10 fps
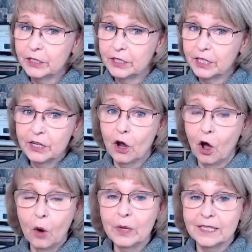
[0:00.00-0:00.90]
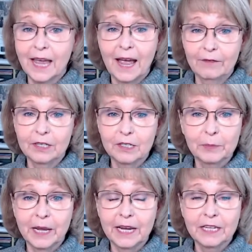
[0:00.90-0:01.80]
didn't always have this
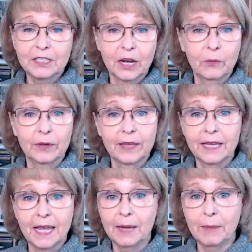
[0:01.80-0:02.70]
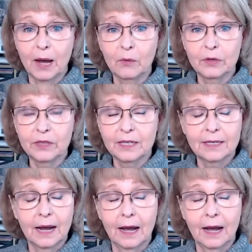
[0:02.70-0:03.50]
page, and when they came out with it,